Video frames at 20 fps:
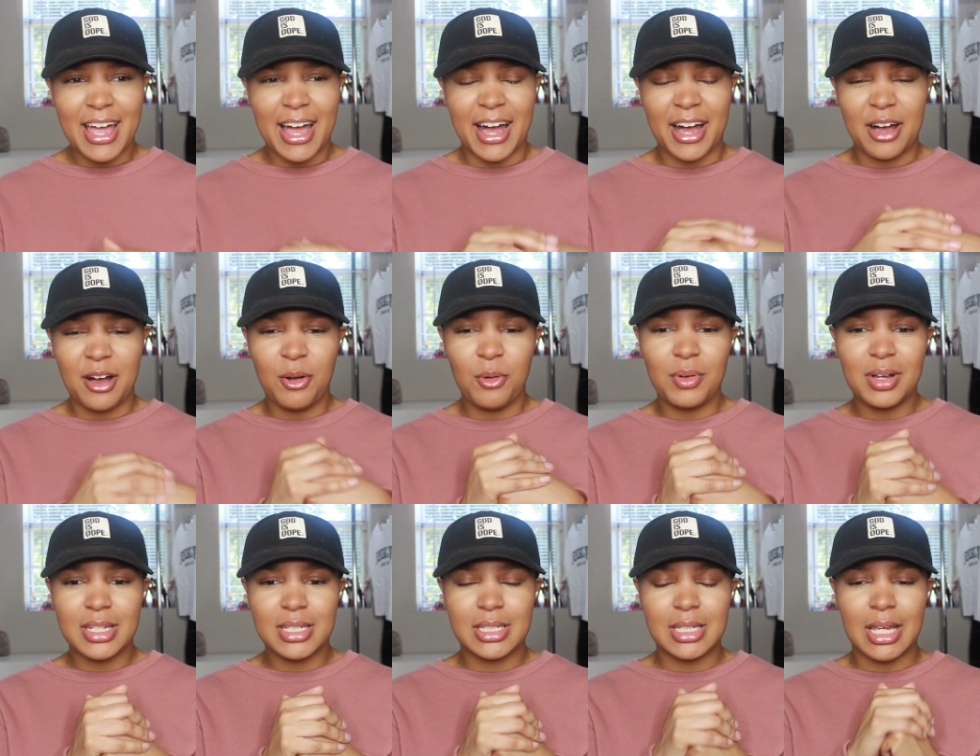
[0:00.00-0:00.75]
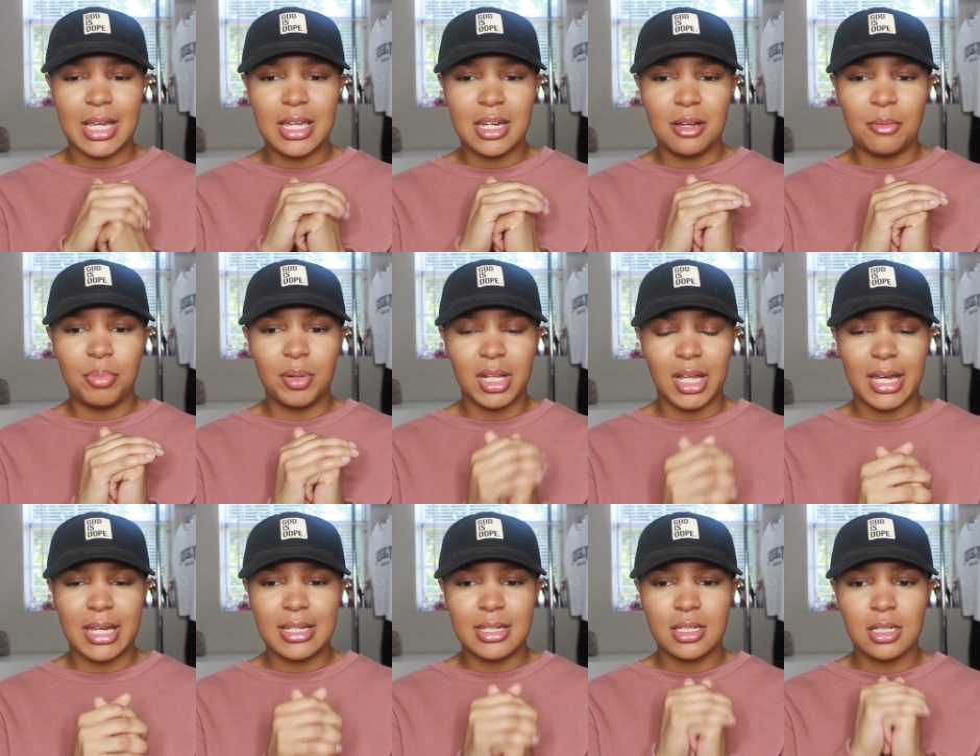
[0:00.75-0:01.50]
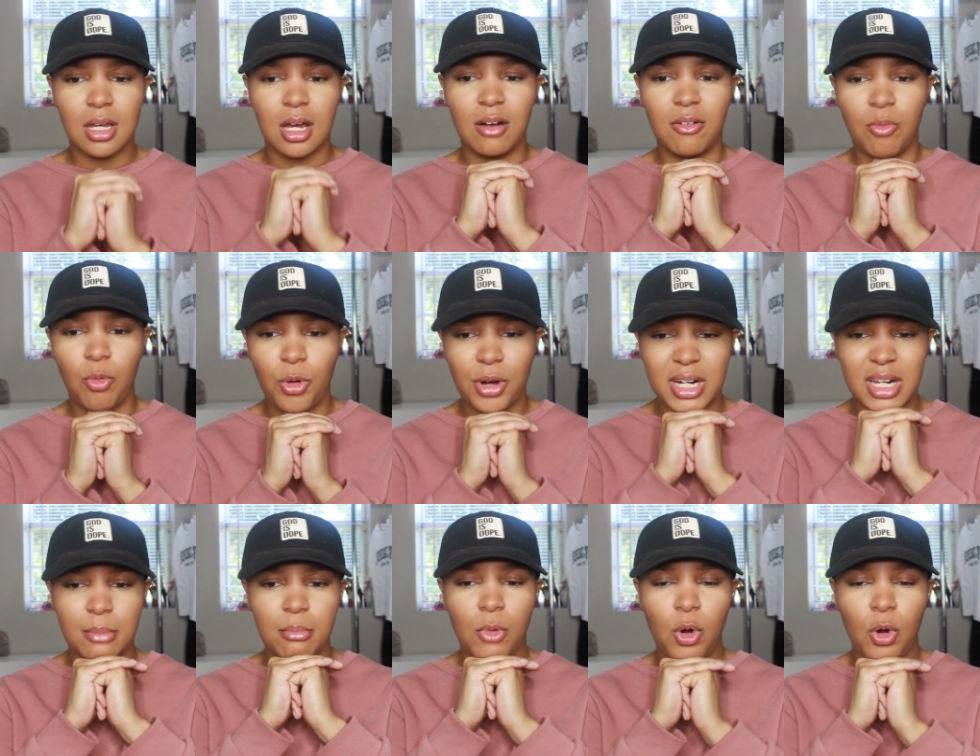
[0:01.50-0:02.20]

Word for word: I was in a place of wanting